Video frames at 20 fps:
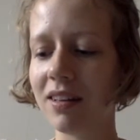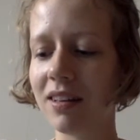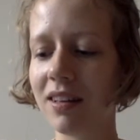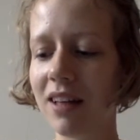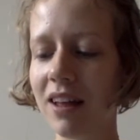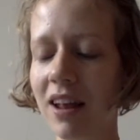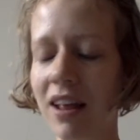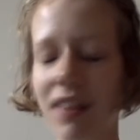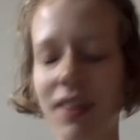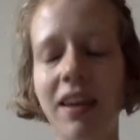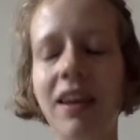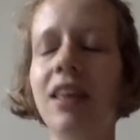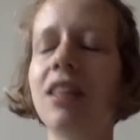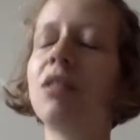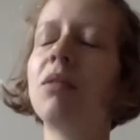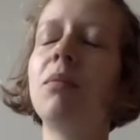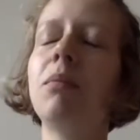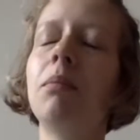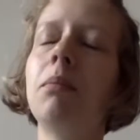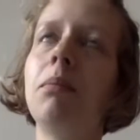and I think
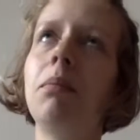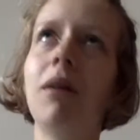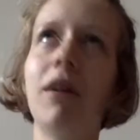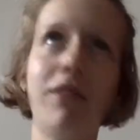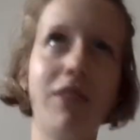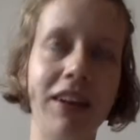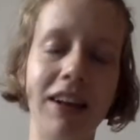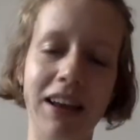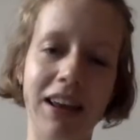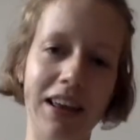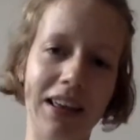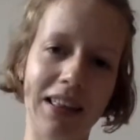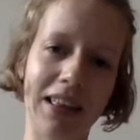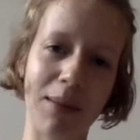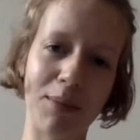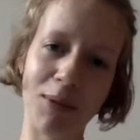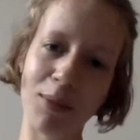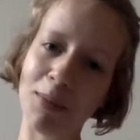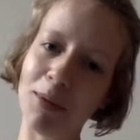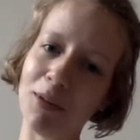it's perfectly
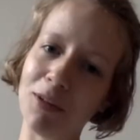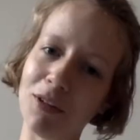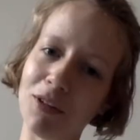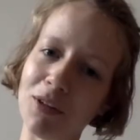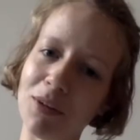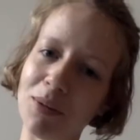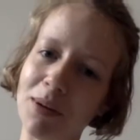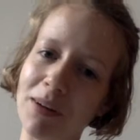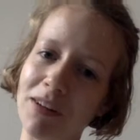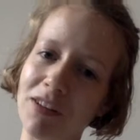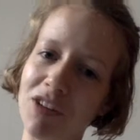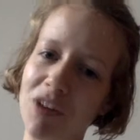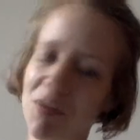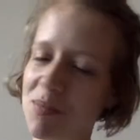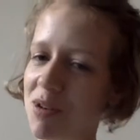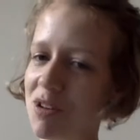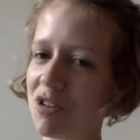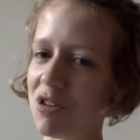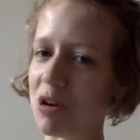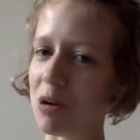acceptable to wear a
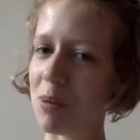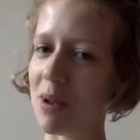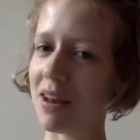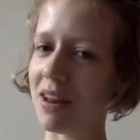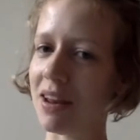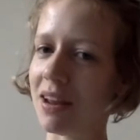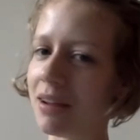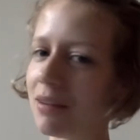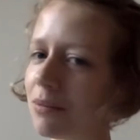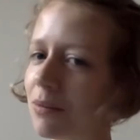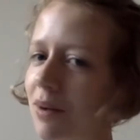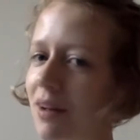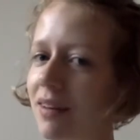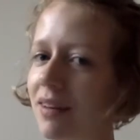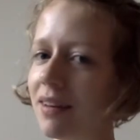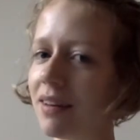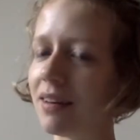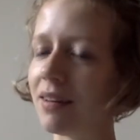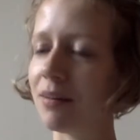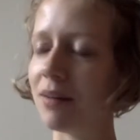jumper to a wedding when
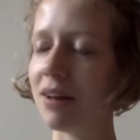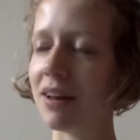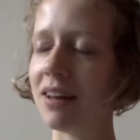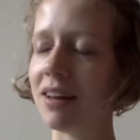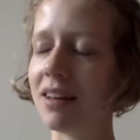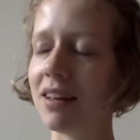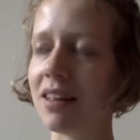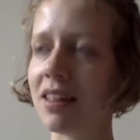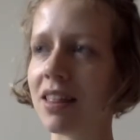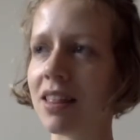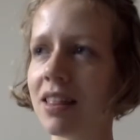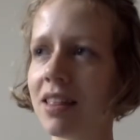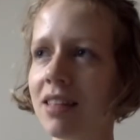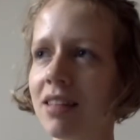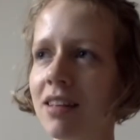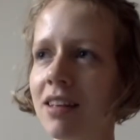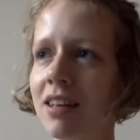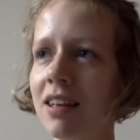it is